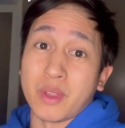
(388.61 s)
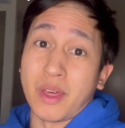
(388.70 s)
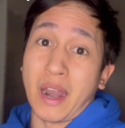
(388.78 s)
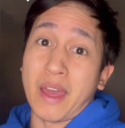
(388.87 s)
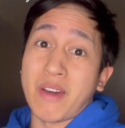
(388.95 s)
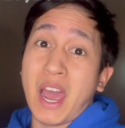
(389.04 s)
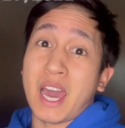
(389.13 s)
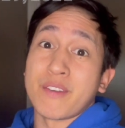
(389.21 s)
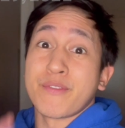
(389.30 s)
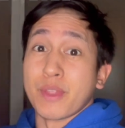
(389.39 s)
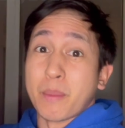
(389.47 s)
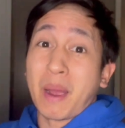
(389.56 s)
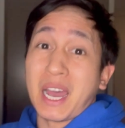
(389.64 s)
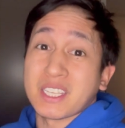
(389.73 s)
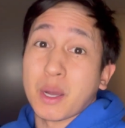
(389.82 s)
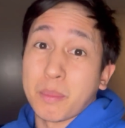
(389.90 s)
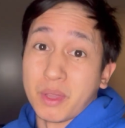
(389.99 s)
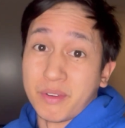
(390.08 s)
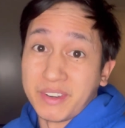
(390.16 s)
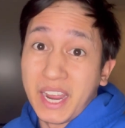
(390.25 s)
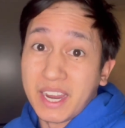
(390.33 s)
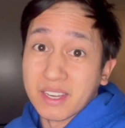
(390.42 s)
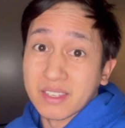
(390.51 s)
that I've had for the past couple of
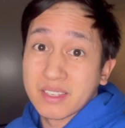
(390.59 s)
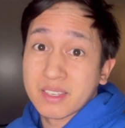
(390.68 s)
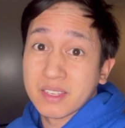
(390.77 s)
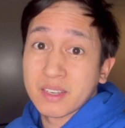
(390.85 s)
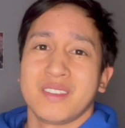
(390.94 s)
days,